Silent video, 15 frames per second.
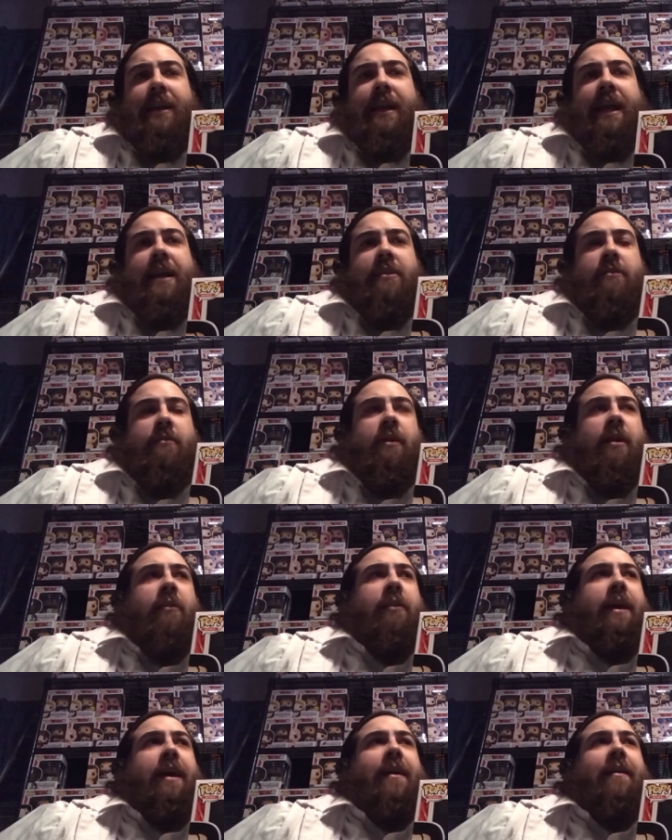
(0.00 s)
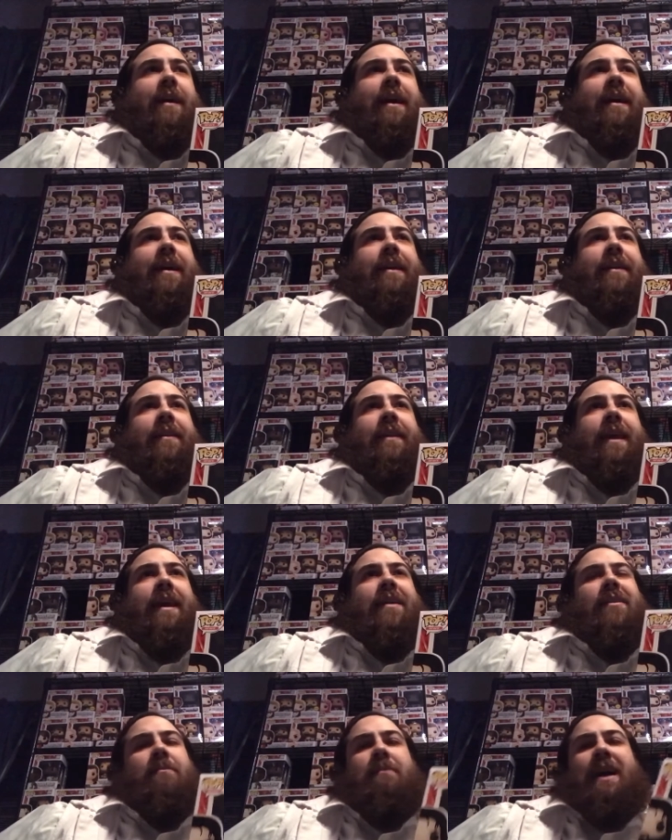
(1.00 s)
today. You go there and
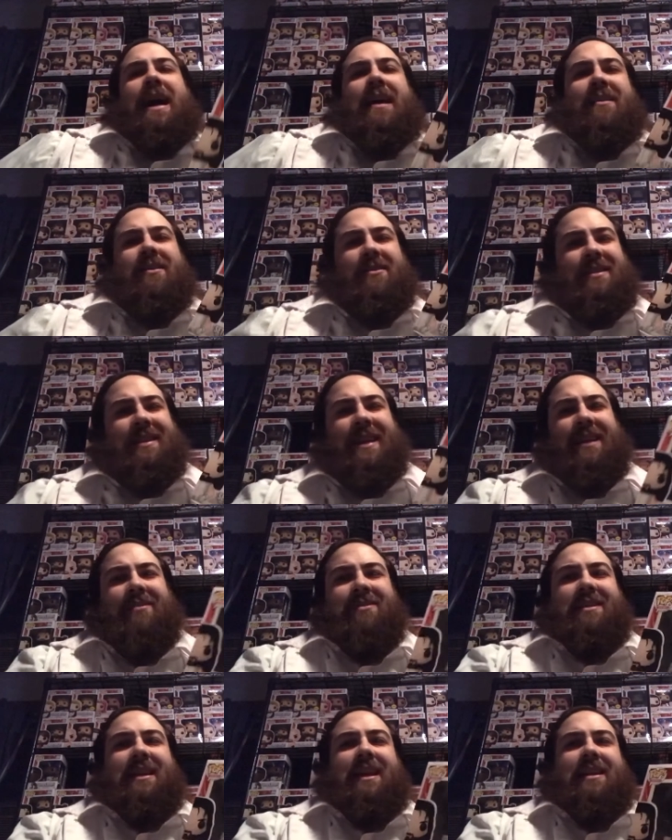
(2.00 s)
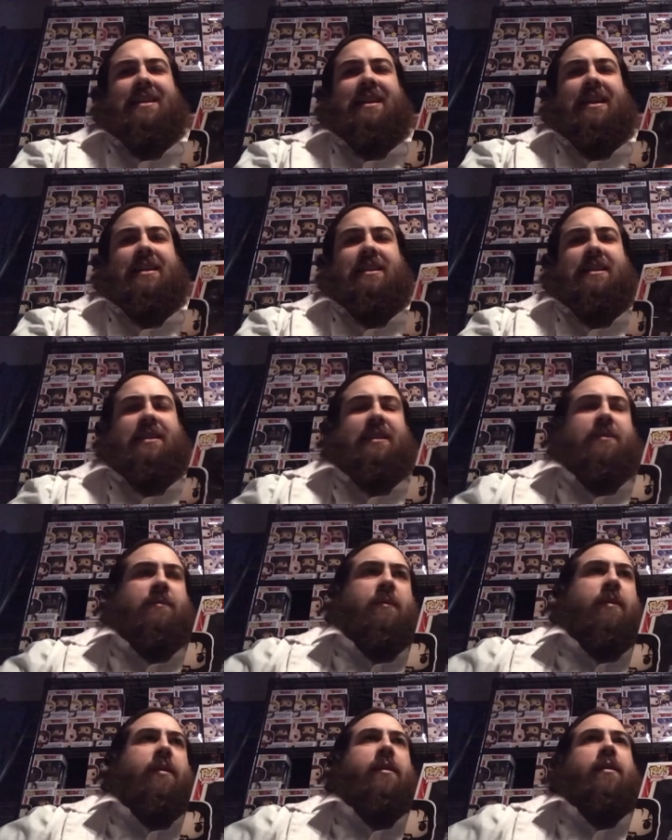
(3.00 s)
they the box the sticker's not as nice as this
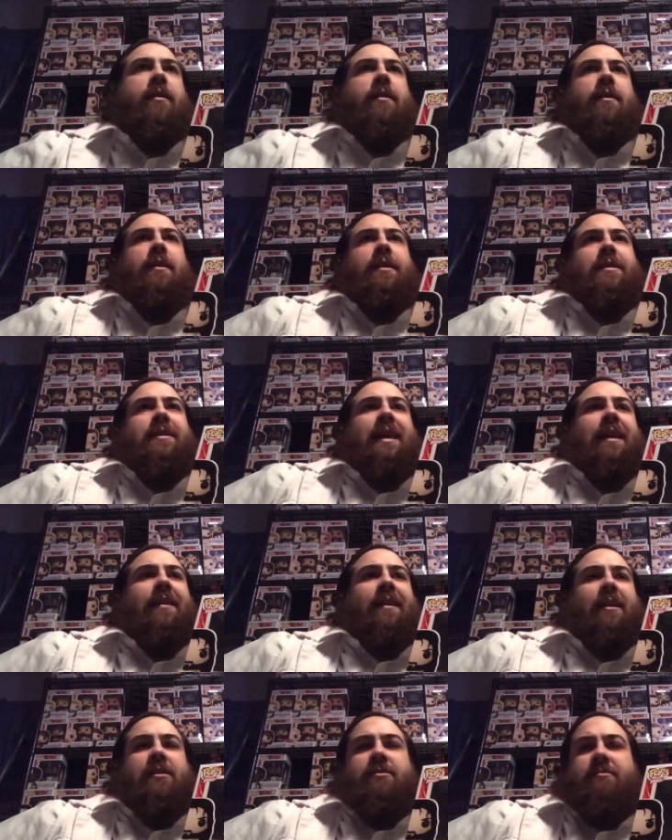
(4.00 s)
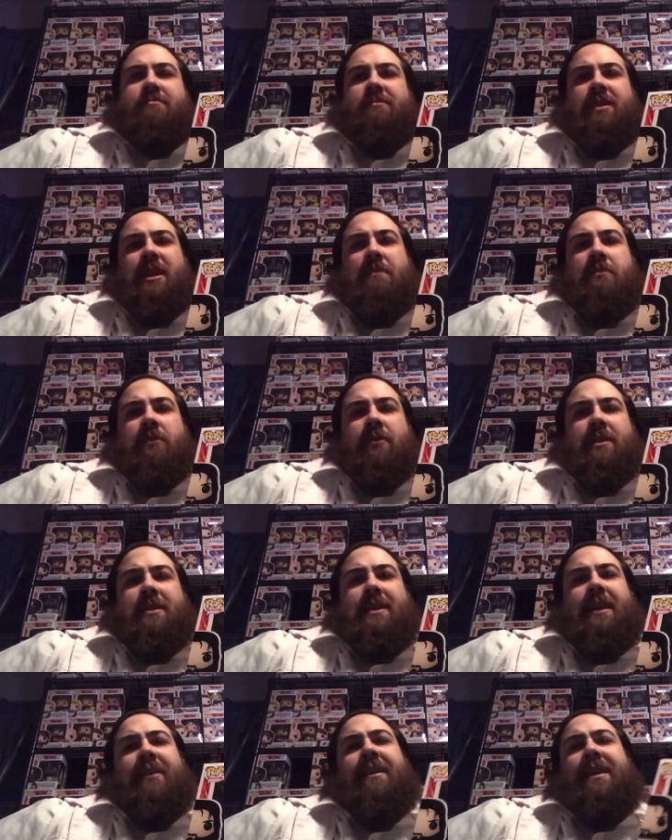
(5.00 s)
one. It's kind of like a cheaper looking
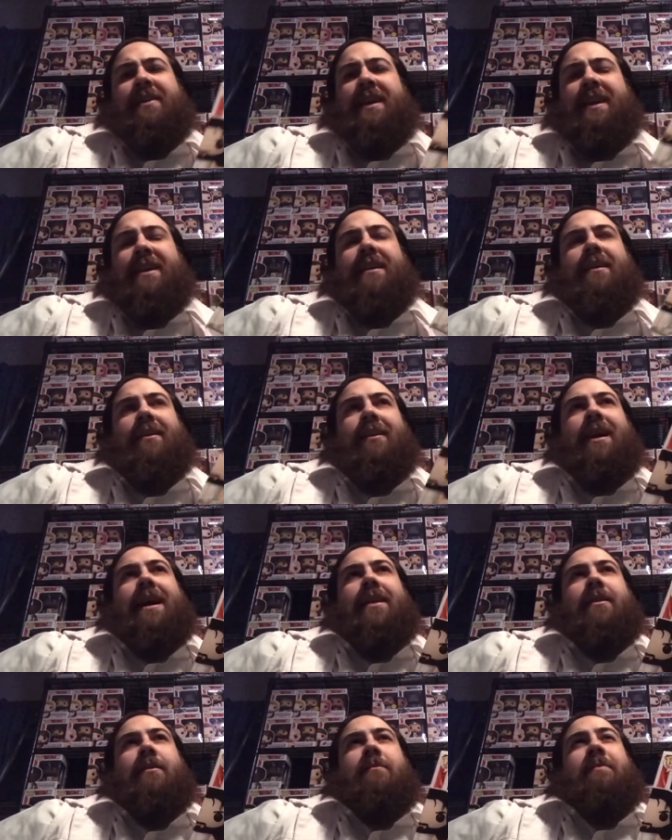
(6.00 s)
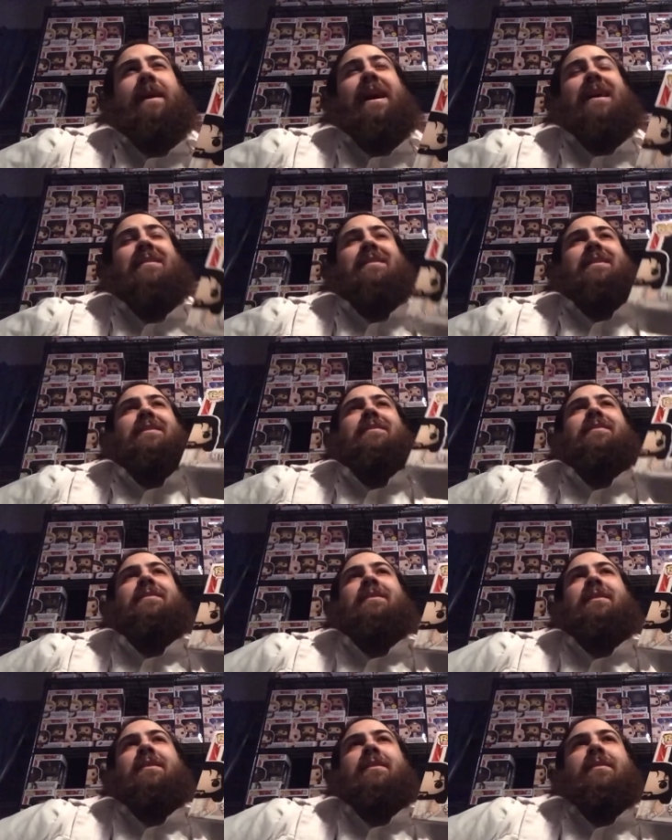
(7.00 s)
sticker. I think a lot of their boxes
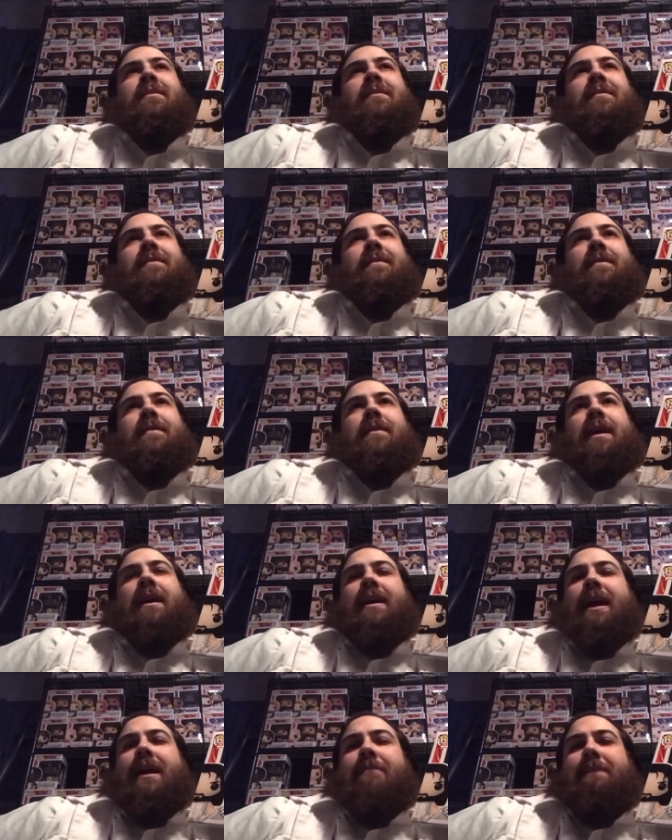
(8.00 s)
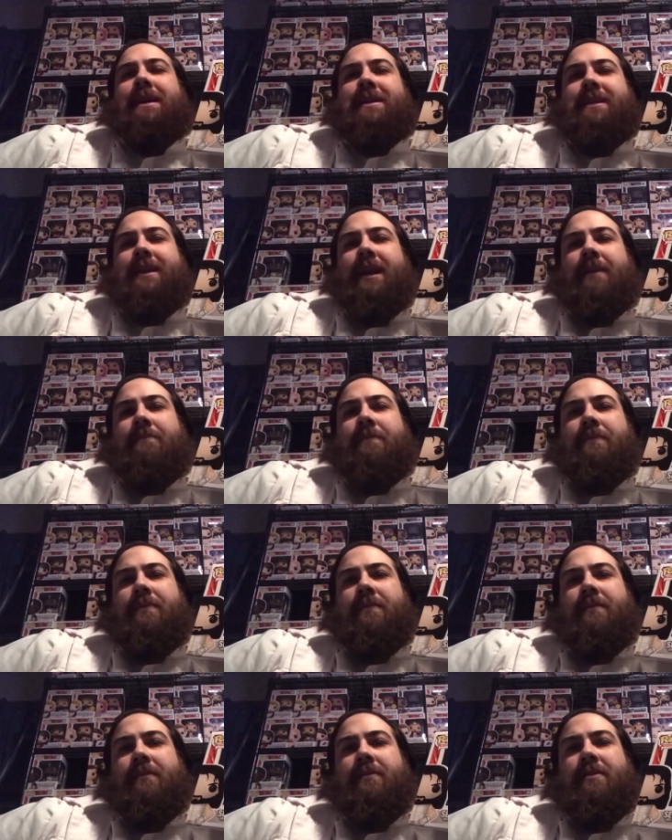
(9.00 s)
got kind of messed up
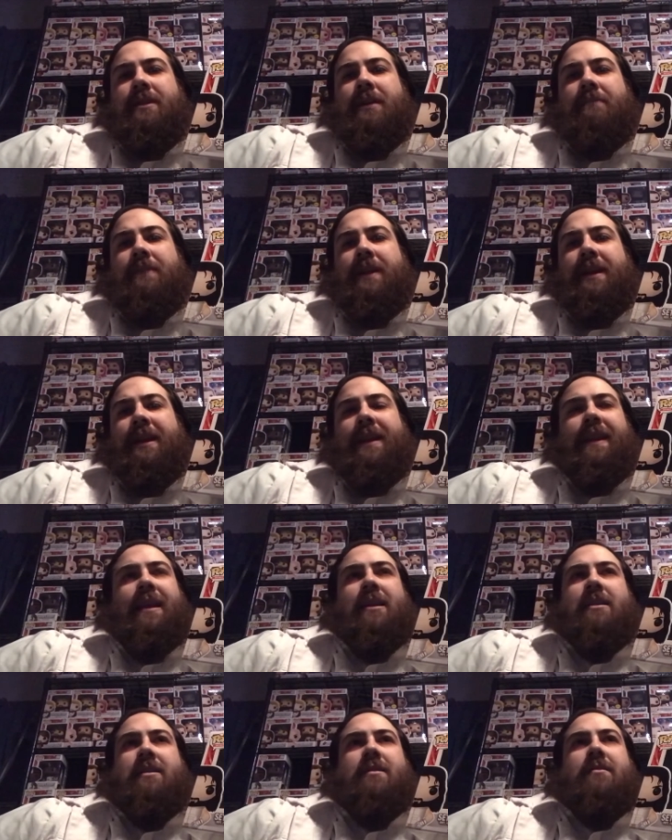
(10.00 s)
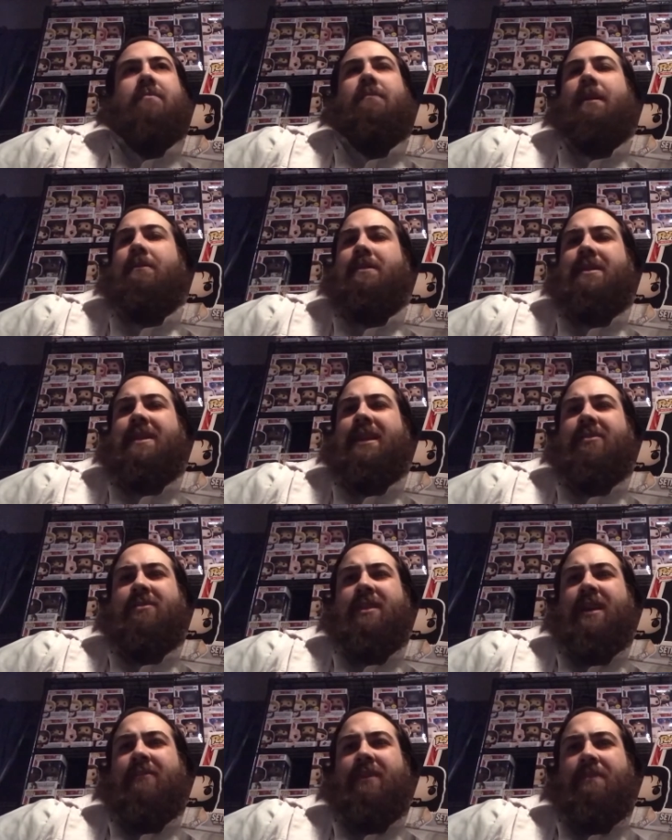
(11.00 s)
or something and they just, maybe the
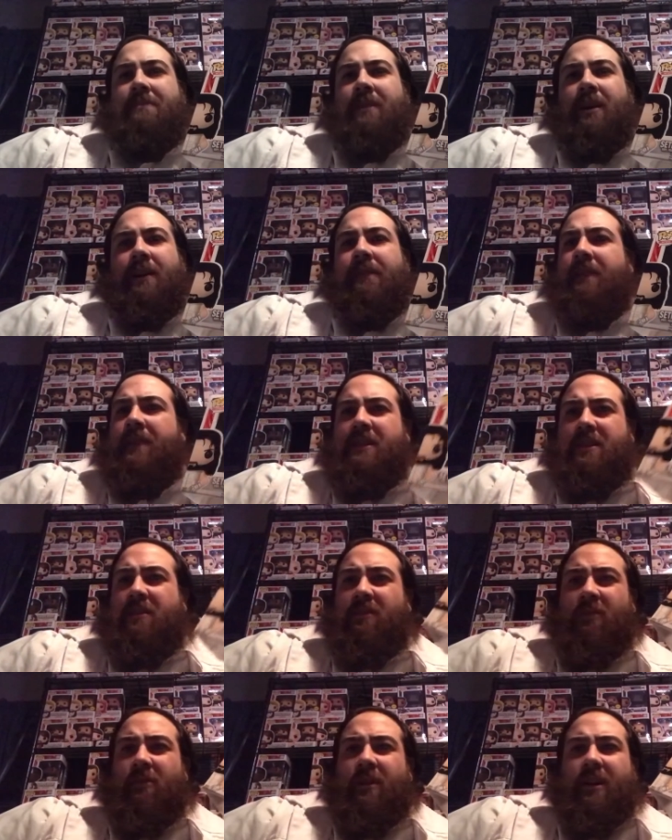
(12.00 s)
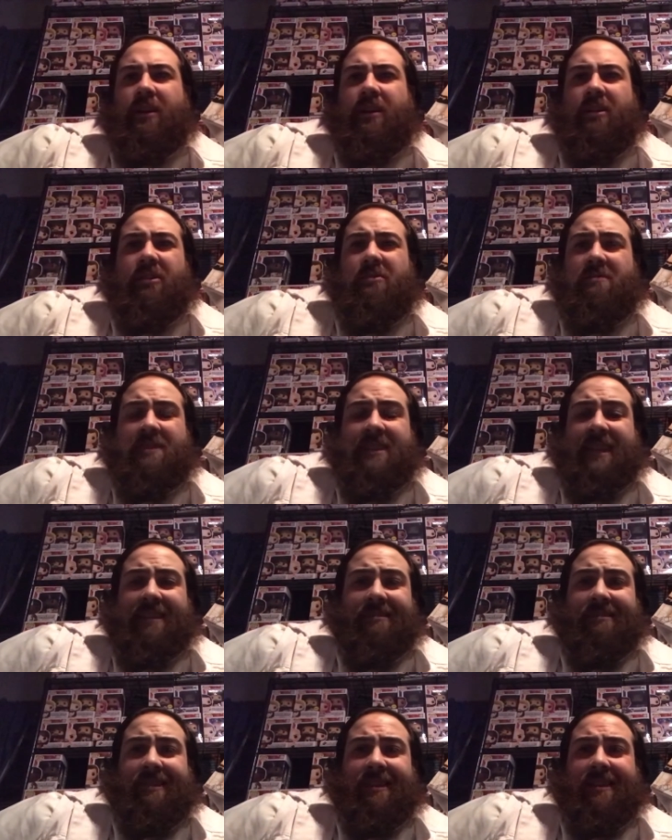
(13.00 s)
stickers got ripped off and they just threw an, a new
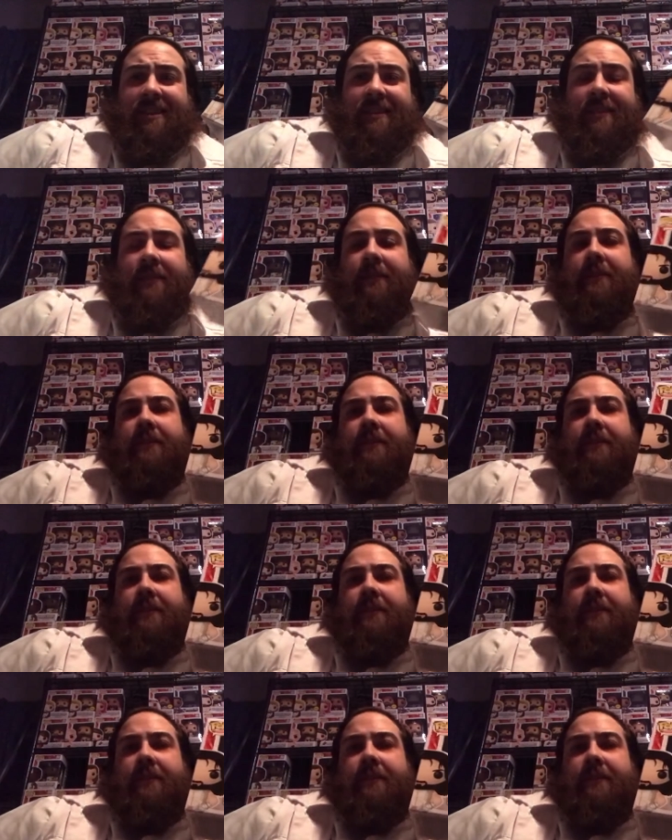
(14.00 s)
sticker on